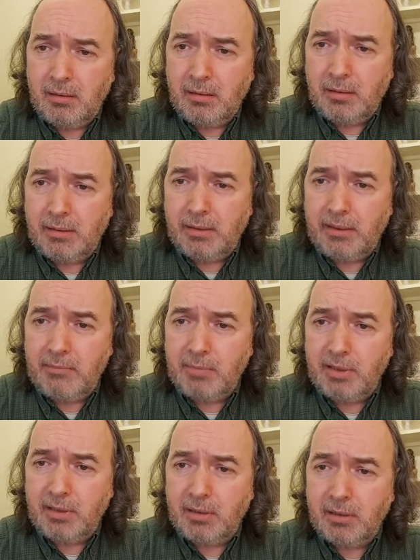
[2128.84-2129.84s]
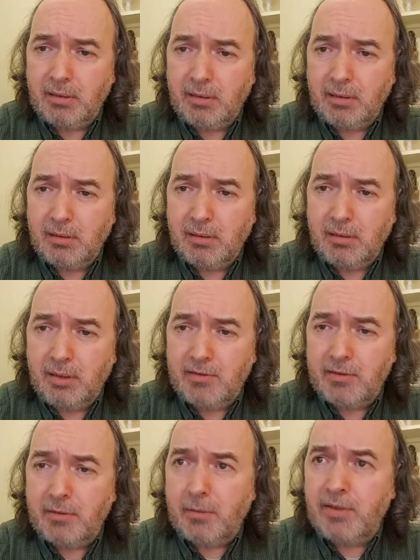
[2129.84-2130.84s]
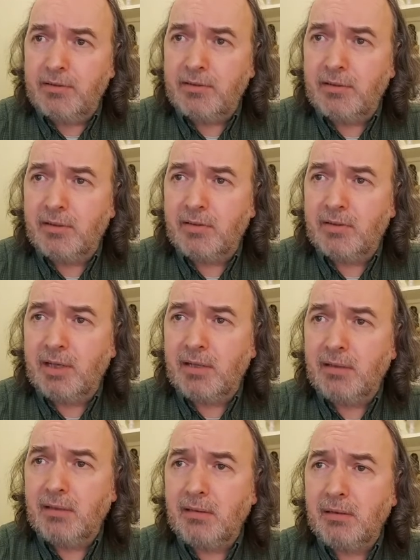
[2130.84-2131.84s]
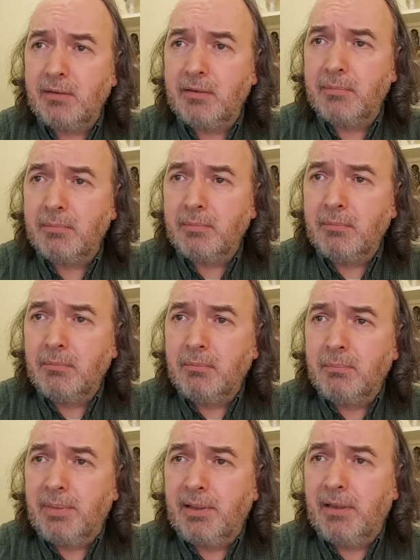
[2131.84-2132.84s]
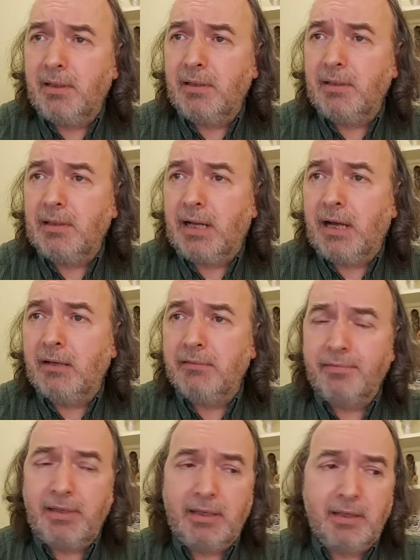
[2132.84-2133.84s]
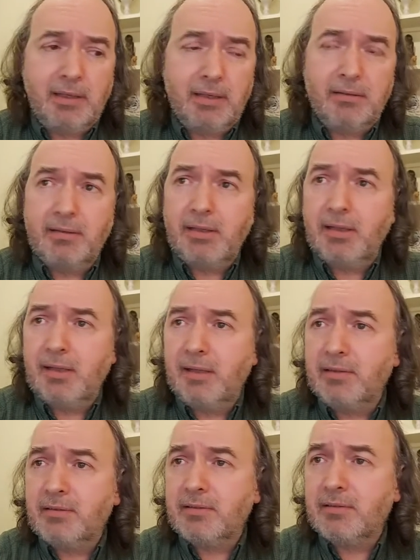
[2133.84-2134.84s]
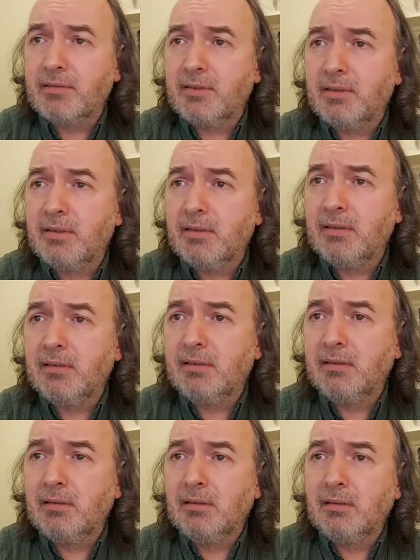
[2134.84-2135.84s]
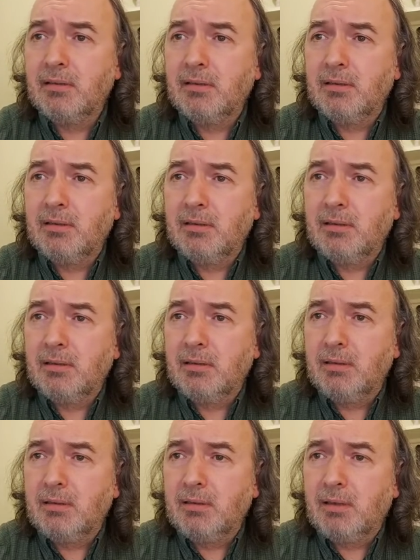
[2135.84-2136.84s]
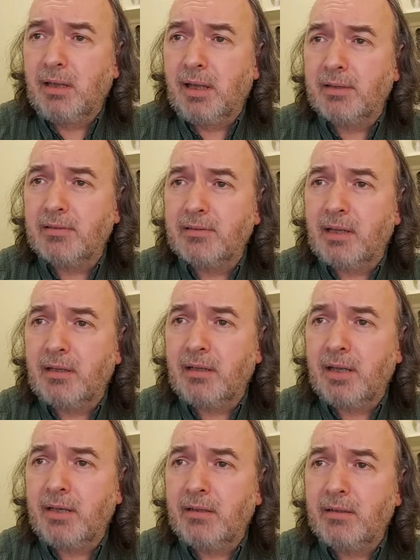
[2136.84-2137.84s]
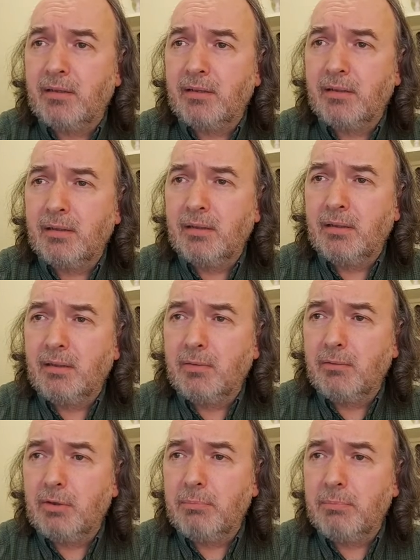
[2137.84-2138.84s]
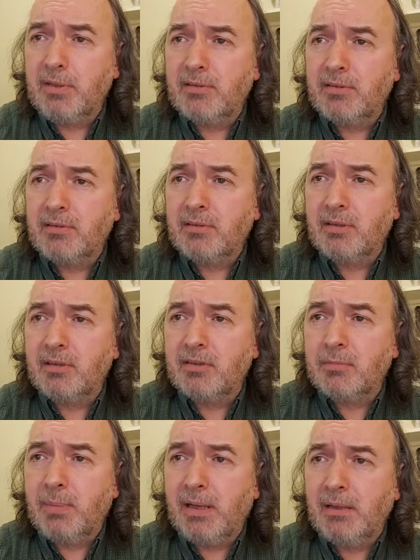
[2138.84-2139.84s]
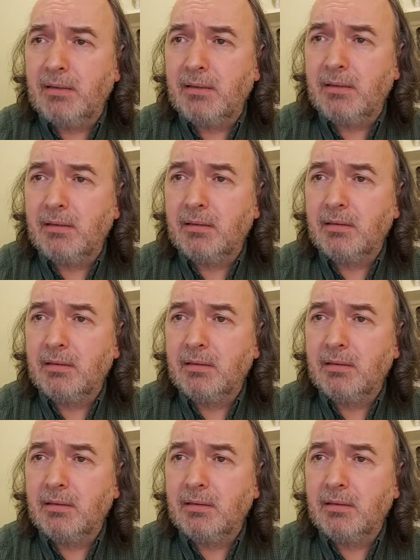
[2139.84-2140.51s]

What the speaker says: and gleaming as an oyster shelled, a pearl unfeeling, tearless, till, like sunlight through a mist dispelled,